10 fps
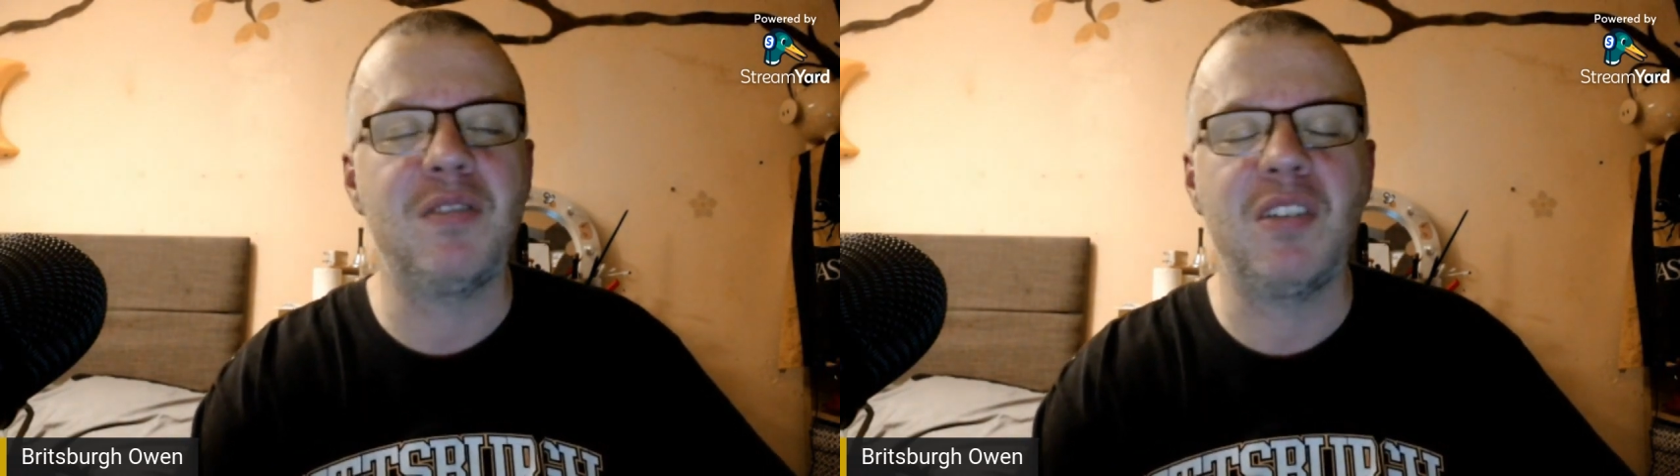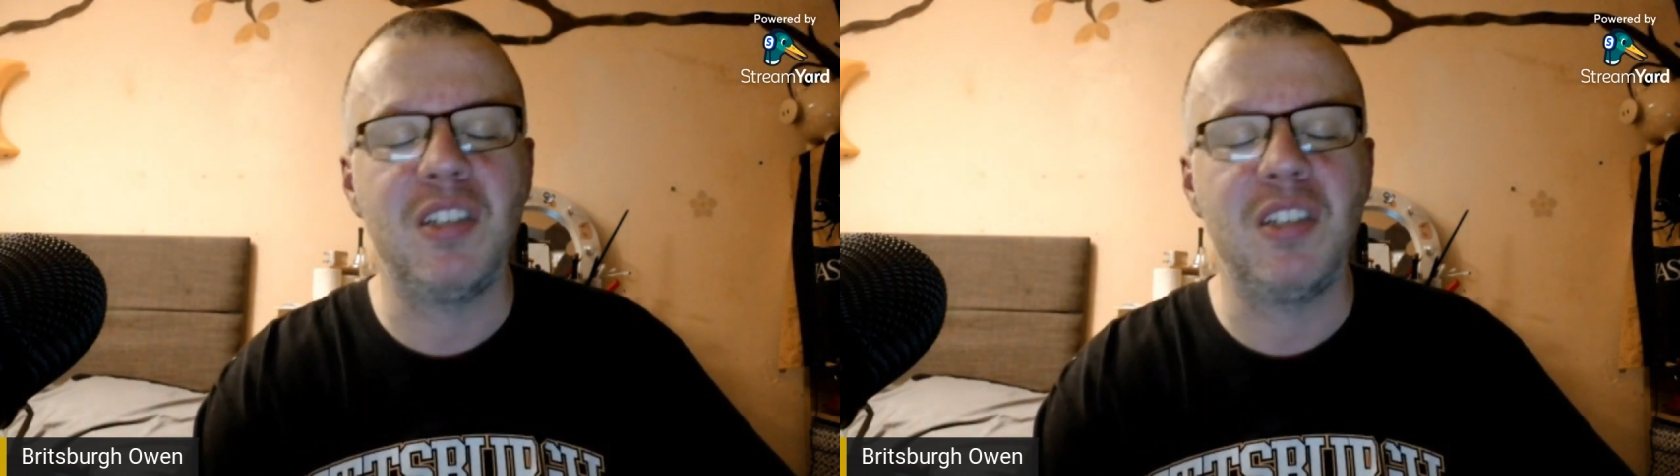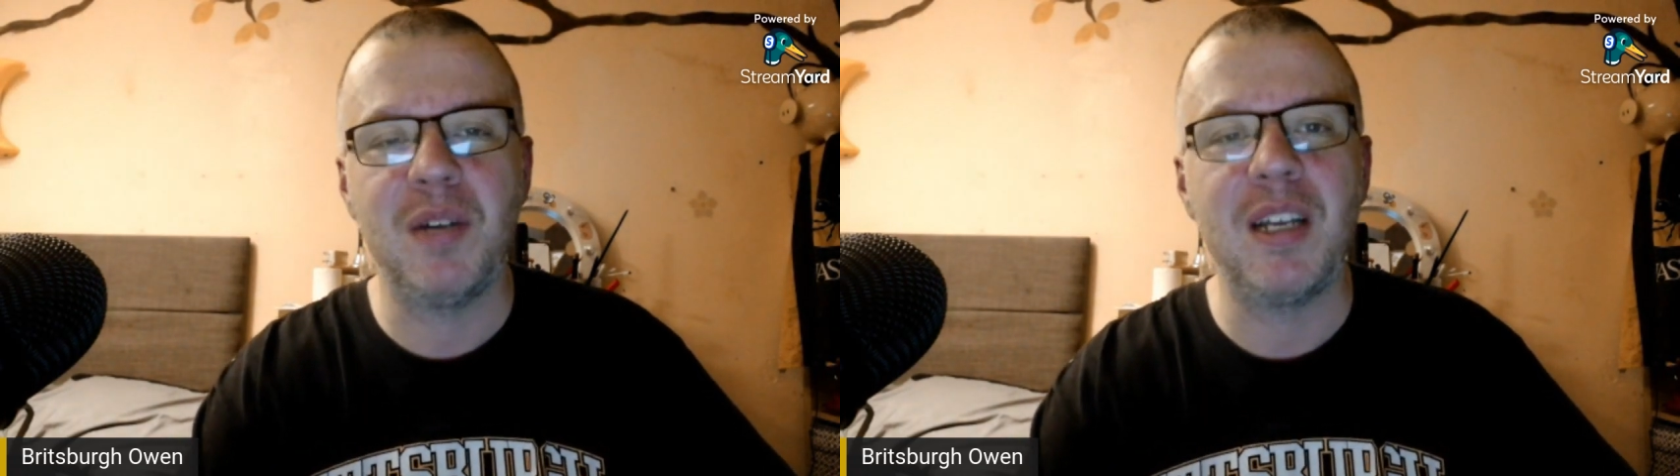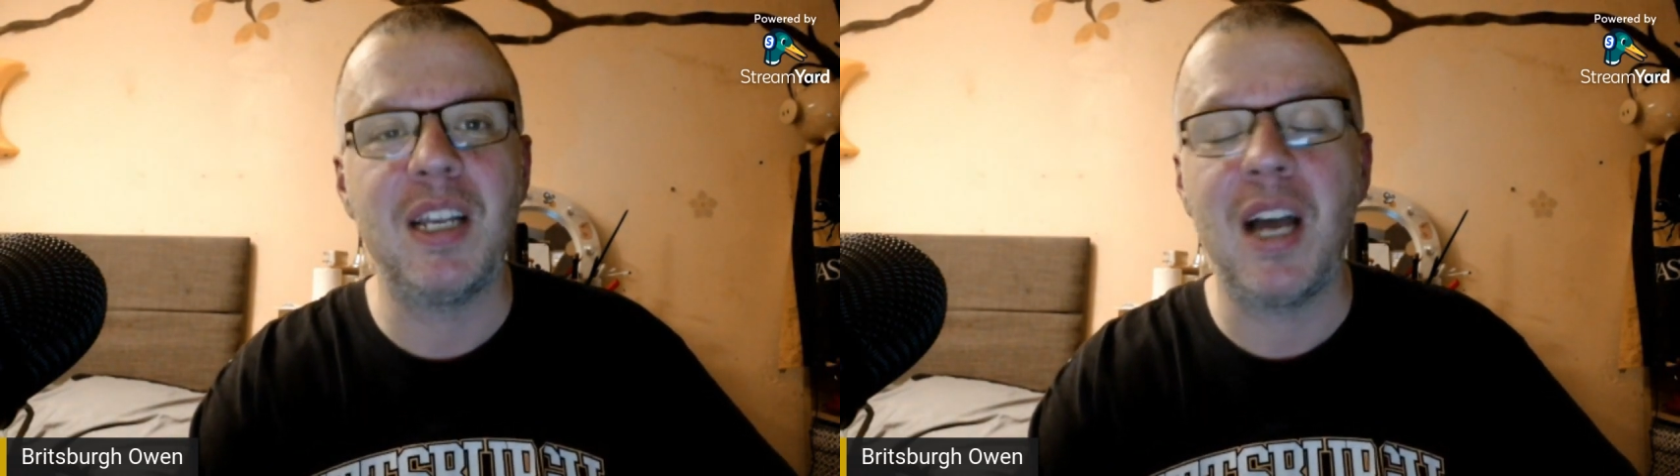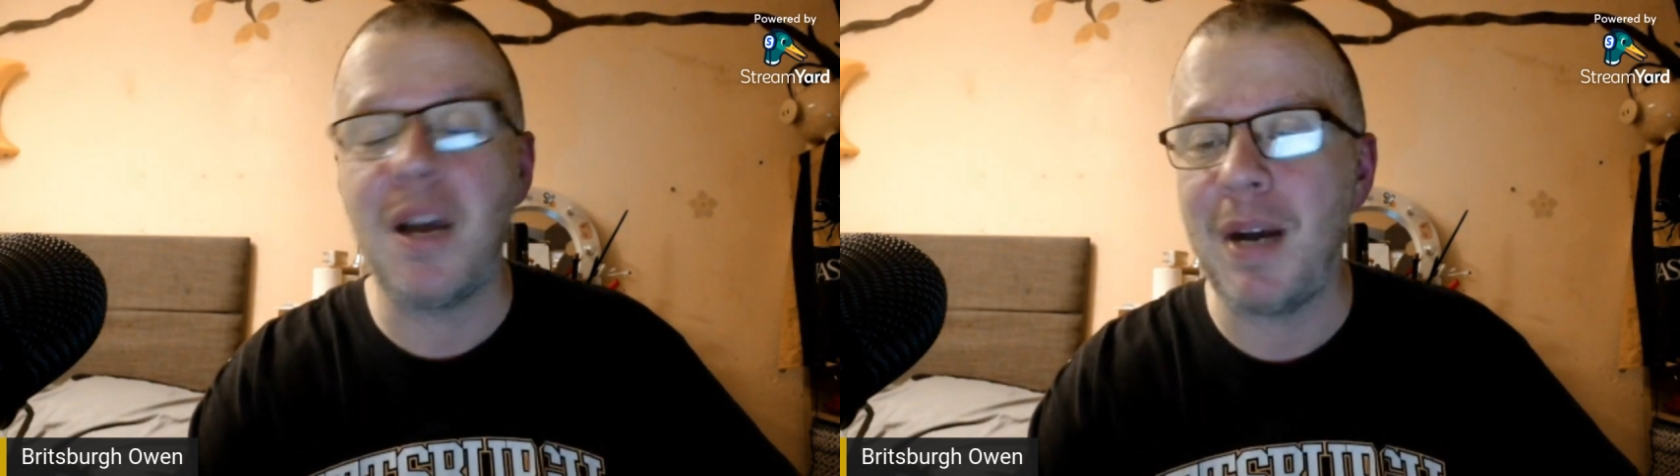into a
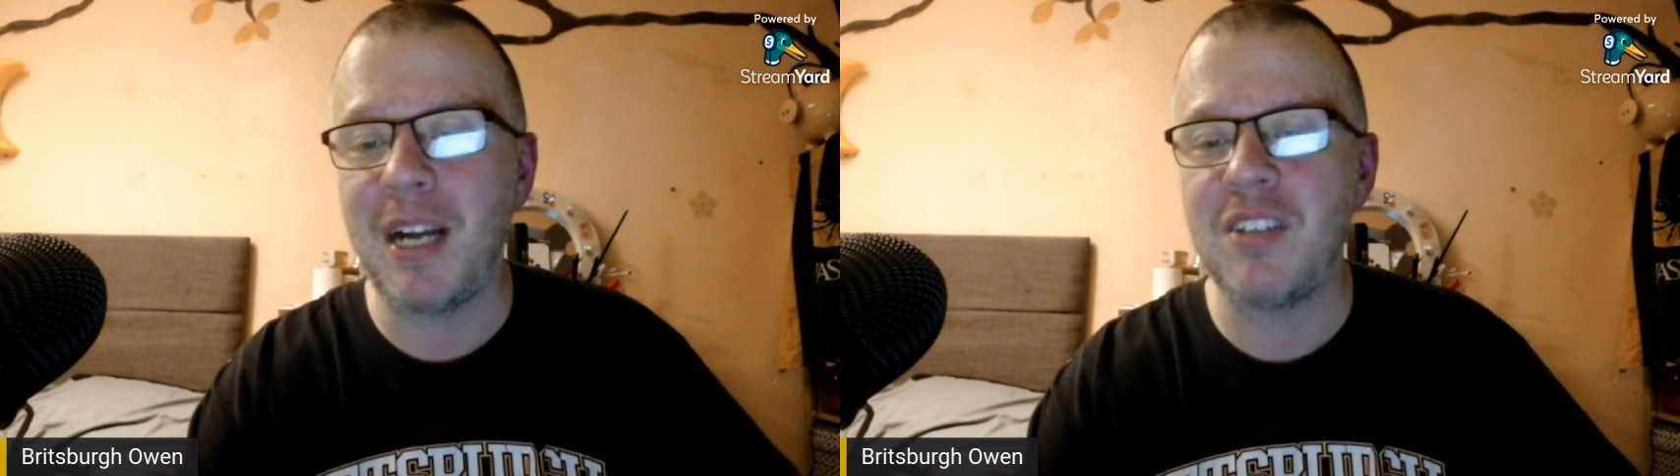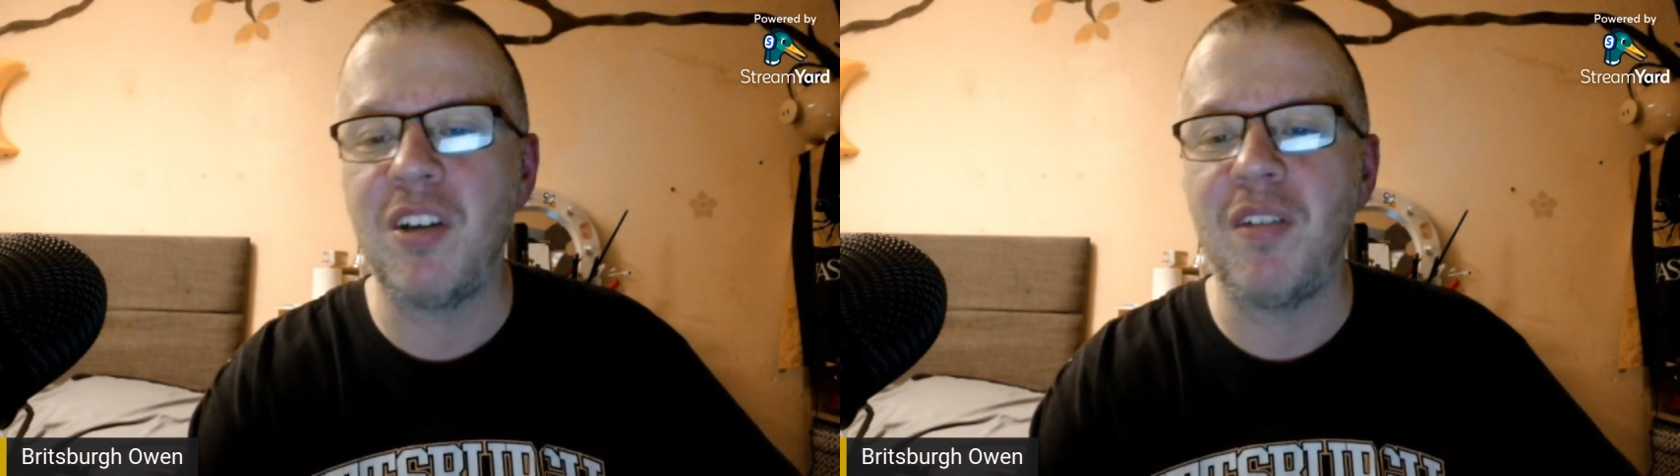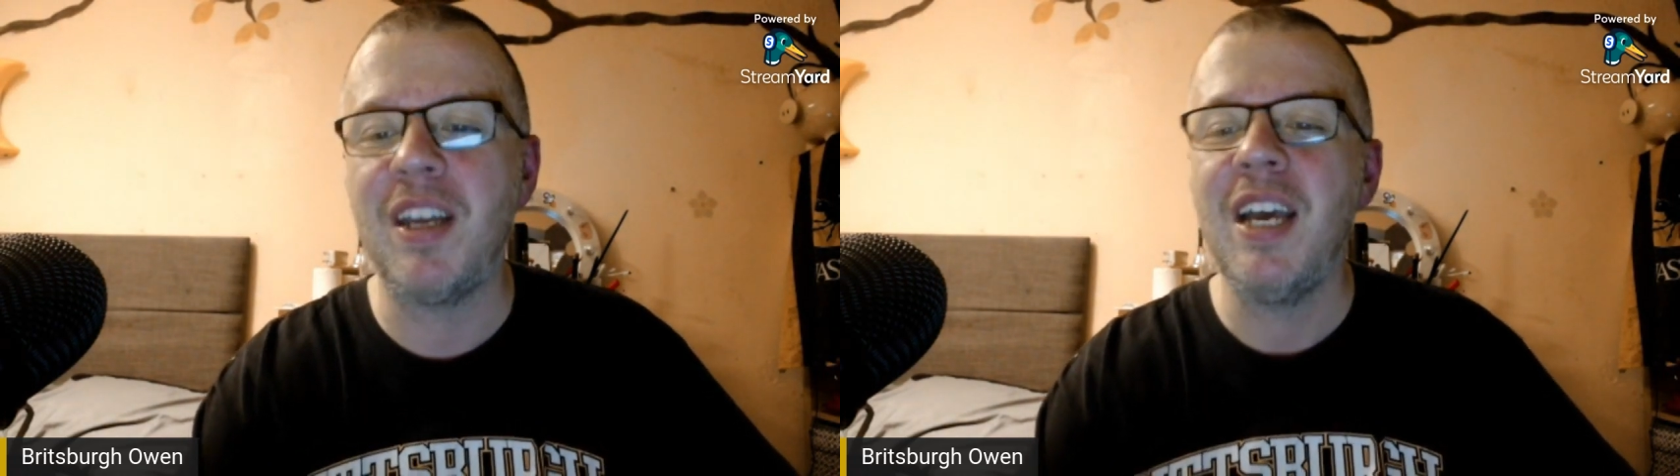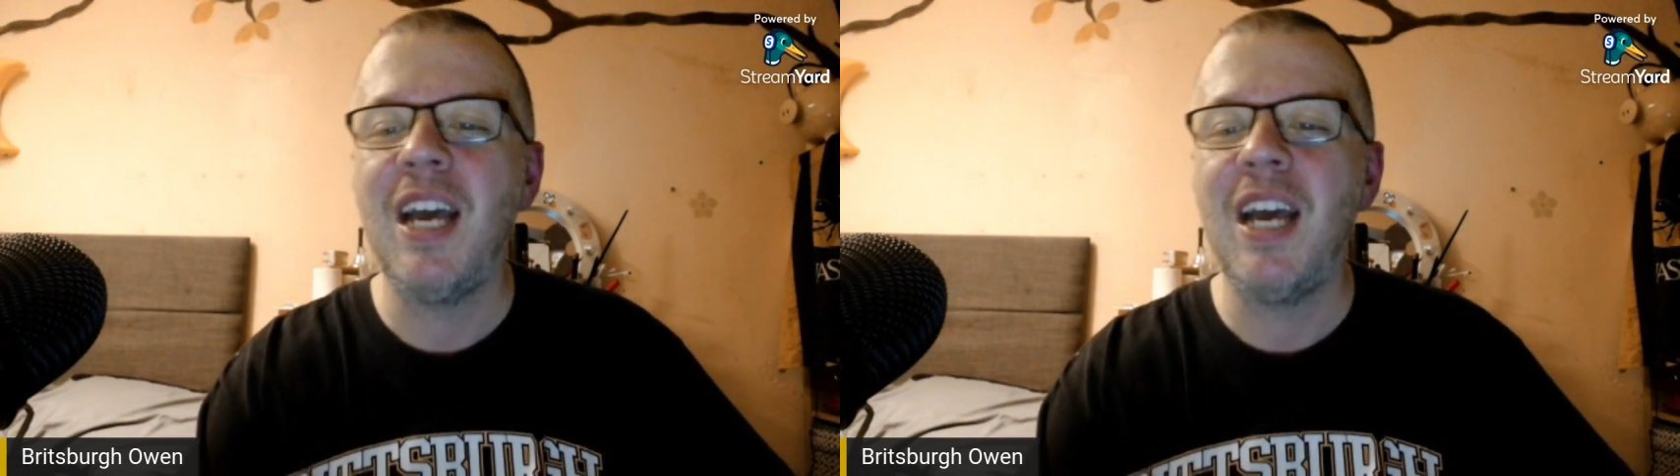linebacker. Sorry,